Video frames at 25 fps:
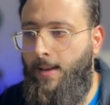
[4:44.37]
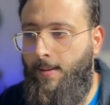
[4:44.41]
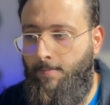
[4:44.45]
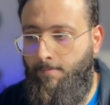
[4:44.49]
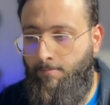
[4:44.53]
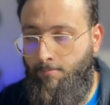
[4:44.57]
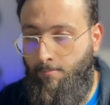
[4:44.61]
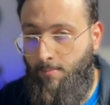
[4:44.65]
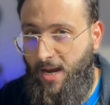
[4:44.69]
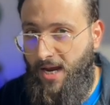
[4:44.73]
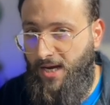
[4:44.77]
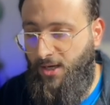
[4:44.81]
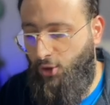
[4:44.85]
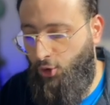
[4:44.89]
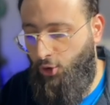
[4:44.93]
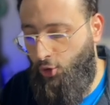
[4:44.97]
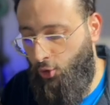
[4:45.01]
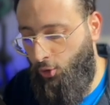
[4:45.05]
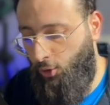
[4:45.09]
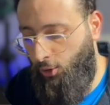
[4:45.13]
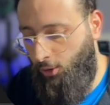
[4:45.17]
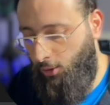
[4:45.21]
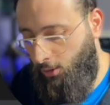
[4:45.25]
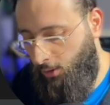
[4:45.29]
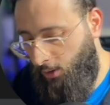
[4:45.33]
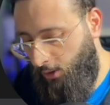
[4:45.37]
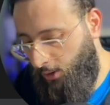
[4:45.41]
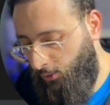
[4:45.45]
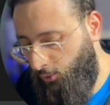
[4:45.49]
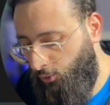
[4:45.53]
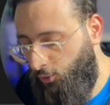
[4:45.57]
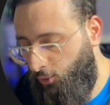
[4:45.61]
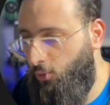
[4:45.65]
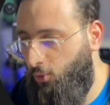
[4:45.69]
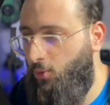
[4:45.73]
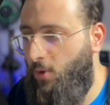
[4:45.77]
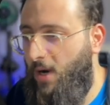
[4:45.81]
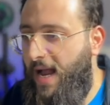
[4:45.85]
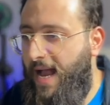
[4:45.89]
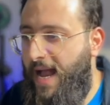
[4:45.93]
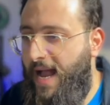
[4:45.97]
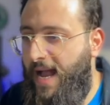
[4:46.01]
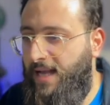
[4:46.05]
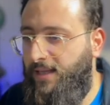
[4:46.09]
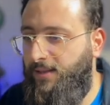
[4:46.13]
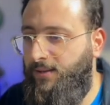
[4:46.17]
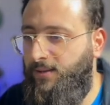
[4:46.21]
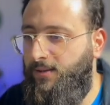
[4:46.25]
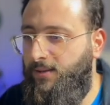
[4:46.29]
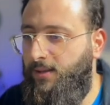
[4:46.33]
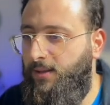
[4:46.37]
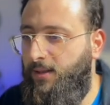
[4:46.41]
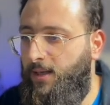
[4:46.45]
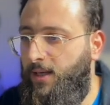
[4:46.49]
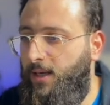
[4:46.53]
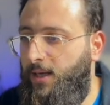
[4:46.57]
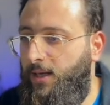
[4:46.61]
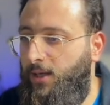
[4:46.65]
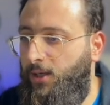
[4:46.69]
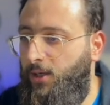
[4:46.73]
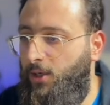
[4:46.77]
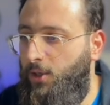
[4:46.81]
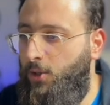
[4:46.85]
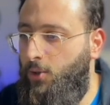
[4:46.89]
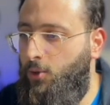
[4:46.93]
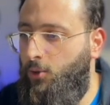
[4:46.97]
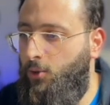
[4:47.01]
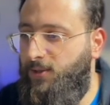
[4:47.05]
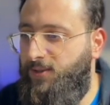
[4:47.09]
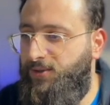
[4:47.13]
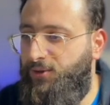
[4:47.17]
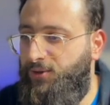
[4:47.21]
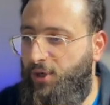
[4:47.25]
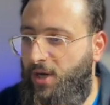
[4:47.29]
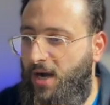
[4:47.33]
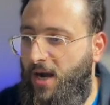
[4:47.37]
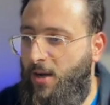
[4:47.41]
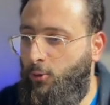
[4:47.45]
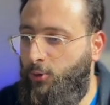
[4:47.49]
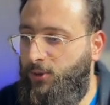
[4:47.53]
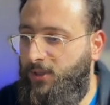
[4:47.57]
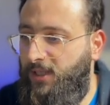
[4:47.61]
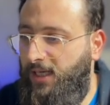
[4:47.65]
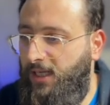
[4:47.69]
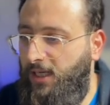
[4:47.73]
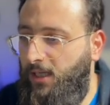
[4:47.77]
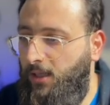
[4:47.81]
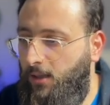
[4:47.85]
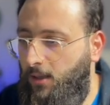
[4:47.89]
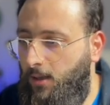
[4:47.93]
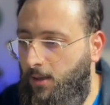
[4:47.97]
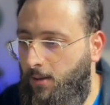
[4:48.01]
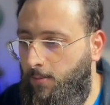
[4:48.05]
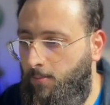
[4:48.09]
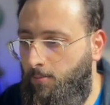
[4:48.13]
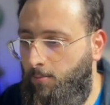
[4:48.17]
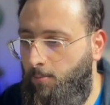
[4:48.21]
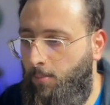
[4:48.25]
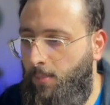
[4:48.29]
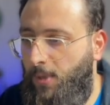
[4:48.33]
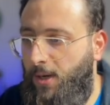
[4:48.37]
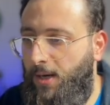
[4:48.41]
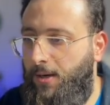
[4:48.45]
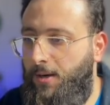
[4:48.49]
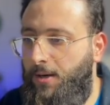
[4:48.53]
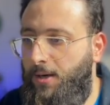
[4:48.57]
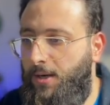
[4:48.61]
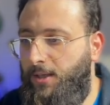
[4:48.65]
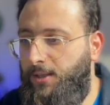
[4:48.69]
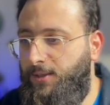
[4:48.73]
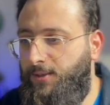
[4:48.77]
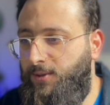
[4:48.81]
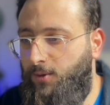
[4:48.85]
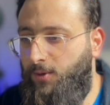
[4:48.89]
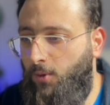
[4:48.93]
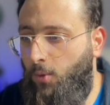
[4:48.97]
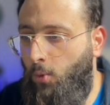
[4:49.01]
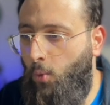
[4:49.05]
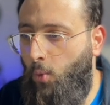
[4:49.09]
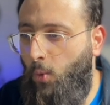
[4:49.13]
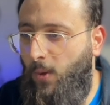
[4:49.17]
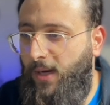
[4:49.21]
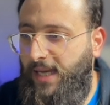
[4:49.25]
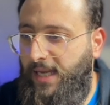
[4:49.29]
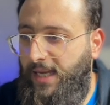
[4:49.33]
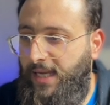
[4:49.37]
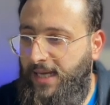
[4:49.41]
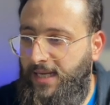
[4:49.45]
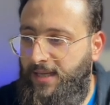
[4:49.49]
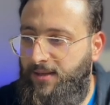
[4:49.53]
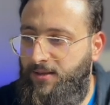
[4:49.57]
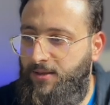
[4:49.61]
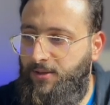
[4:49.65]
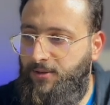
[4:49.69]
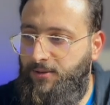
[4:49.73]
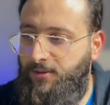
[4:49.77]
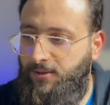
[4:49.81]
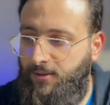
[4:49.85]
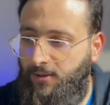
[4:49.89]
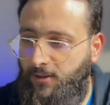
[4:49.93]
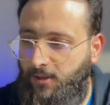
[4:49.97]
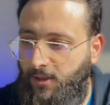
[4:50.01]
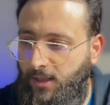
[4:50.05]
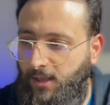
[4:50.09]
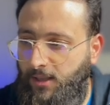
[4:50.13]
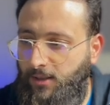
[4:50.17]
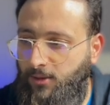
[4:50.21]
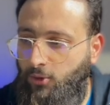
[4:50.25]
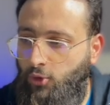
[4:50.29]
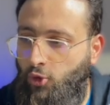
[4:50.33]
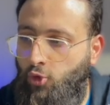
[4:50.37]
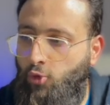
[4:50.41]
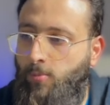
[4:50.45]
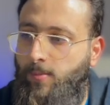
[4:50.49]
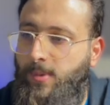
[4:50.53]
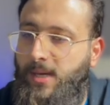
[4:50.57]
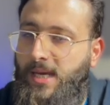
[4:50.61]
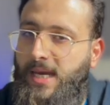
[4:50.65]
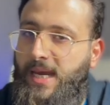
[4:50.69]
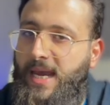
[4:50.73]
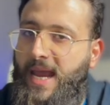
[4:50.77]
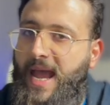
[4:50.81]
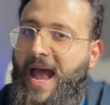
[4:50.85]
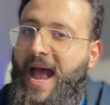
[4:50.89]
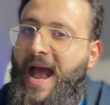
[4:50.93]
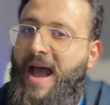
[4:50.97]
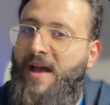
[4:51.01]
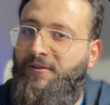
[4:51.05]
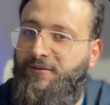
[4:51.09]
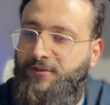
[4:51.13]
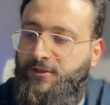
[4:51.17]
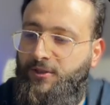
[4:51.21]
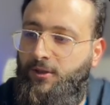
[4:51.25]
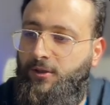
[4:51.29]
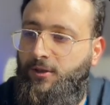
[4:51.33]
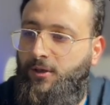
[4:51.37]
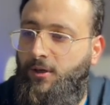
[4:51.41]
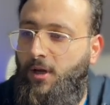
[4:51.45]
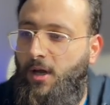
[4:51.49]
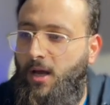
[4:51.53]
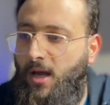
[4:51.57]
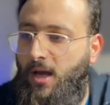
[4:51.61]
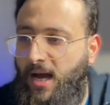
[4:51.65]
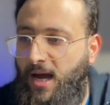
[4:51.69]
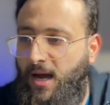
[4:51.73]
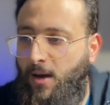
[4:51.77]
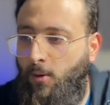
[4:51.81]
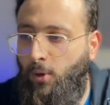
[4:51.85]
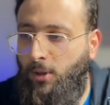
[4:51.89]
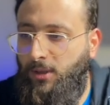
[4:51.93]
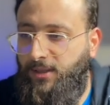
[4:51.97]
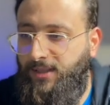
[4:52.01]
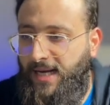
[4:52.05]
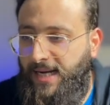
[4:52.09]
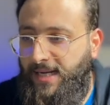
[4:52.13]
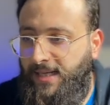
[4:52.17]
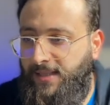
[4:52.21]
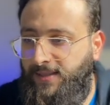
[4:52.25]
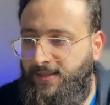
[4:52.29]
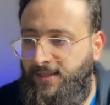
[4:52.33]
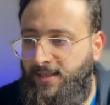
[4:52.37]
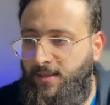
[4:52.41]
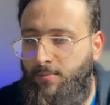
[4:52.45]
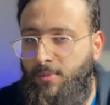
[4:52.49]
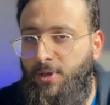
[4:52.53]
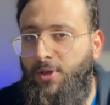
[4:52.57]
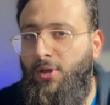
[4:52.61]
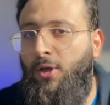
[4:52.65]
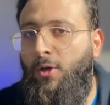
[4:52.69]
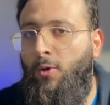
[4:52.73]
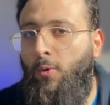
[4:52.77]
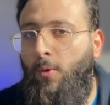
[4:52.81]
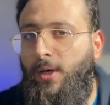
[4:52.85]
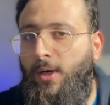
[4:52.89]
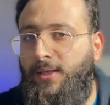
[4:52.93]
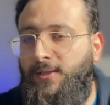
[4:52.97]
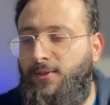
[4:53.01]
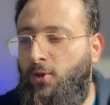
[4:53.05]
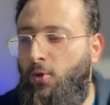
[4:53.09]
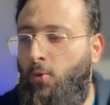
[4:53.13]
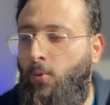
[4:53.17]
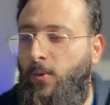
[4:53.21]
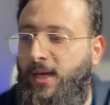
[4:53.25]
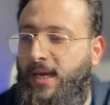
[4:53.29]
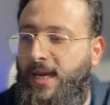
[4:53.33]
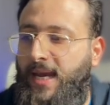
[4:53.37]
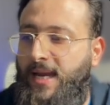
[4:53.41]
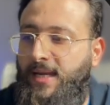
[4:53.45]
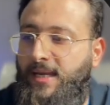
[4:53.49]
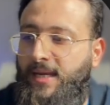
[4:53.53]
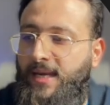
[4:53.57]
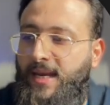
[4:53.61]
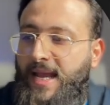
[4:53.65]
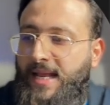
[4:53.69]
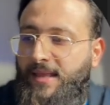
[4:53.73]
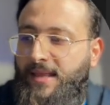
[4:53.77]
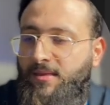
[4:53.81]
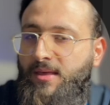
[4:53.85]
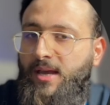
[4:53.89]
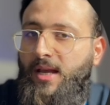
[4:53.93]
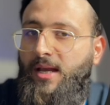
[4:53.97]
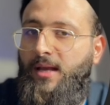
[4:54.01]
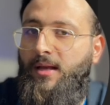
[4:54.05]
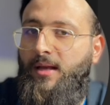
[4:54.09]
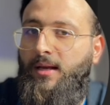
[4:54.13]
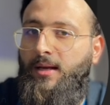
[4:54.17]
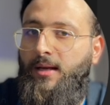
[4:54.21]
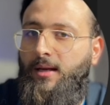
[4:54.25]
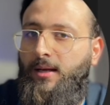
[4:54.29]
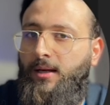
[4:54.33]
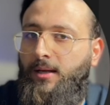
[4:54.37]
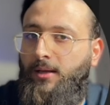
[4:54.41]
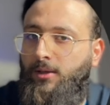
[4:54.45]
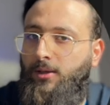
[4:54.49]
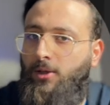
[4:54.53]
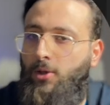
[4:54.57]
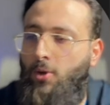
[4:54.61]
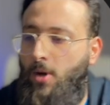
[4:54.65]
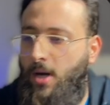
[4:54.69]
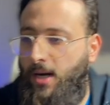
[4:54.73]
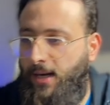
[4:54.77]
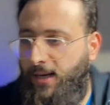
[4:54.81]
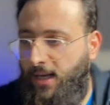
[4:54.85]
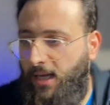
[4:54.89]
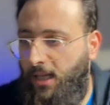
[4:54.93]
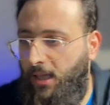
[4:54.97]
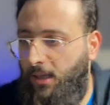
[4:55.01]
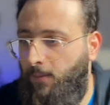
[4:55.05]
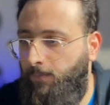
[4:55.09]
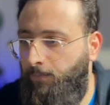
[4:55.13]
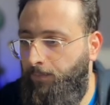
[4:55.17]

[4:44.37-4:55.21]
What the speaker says: Make sure to add use routing because we need it to be after our tenancy middleware so we can get the URL.